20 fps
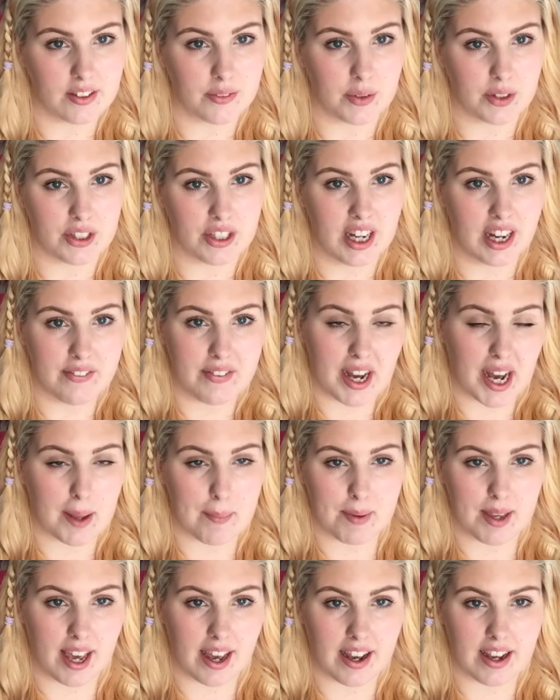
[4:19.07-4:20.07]
When you have
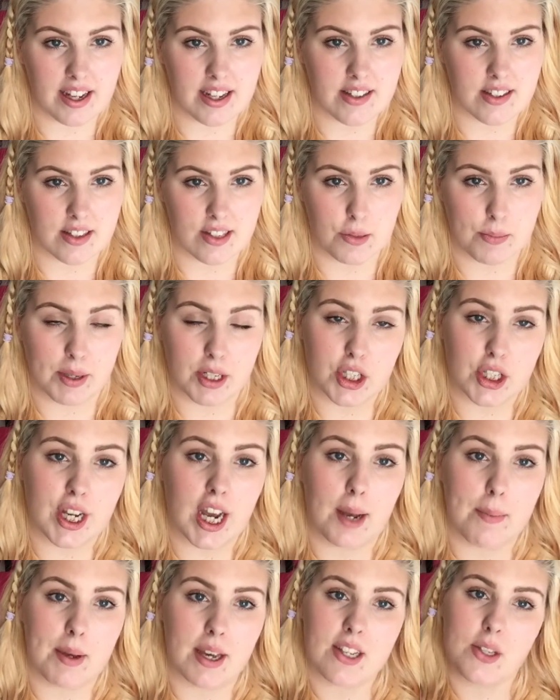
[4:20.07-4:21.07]
IBS, especially
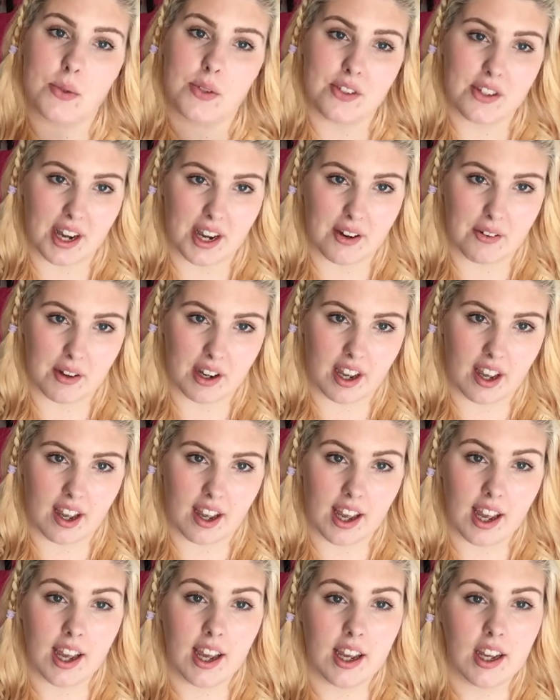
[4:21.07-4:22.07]
IBS with
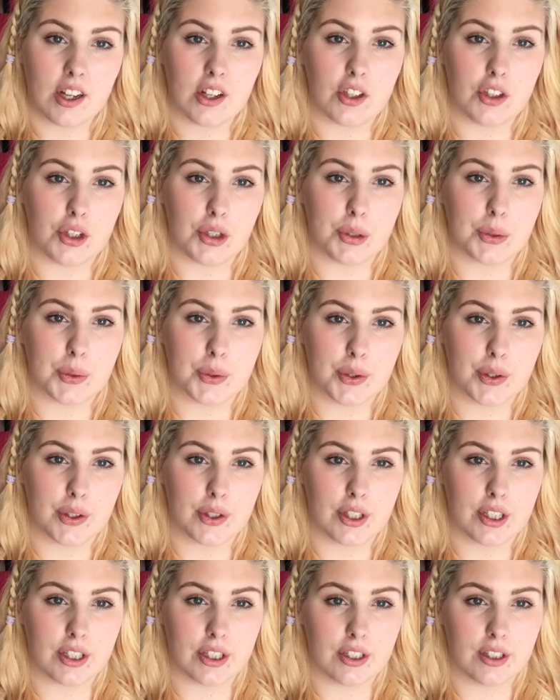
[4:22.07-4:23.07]
diarrhea, you
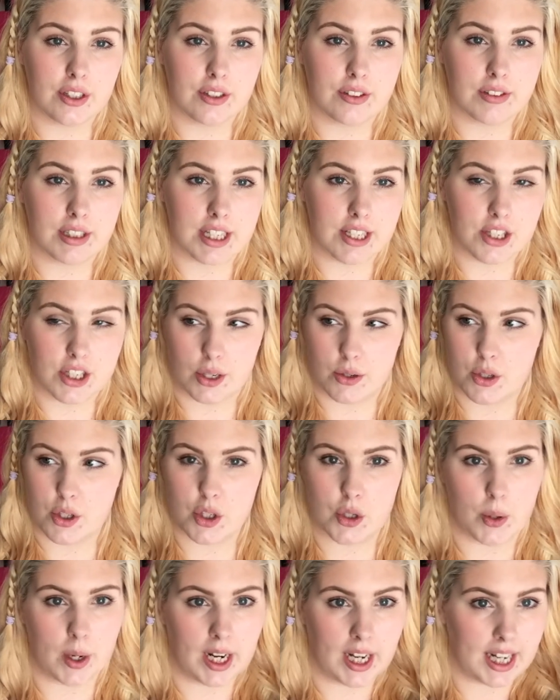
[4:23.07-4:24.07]
can need to go to the
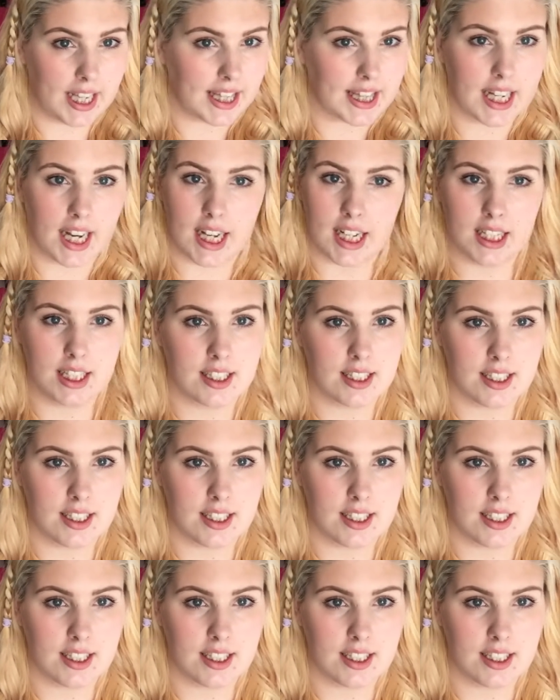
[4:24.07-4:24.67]
toilet like that.